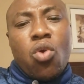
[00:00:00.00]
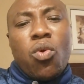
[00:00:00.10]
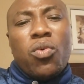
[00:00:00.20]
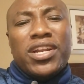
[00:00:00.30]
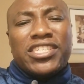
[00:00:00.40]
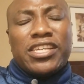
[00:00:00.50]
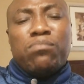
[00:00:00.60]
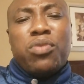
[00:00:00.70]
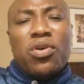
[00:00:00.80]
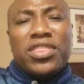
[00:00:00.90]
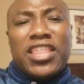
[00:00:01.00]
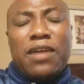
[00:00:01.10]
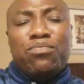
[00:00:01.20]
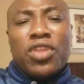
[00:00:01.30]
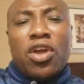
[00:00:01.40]
We will support
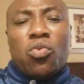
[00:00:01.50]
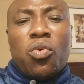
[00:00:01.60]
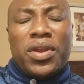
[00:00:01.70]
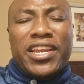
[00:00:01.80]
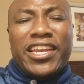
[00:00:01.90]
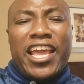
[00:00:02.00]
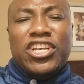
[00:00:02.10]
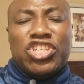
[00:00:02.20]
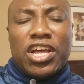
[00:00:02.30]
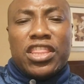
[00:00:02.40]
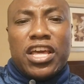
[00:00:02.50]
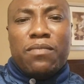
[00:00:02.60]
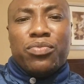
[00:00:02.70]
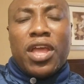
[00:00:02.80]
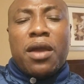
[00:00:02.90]
them. We will nurture
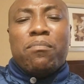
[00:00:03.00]
them.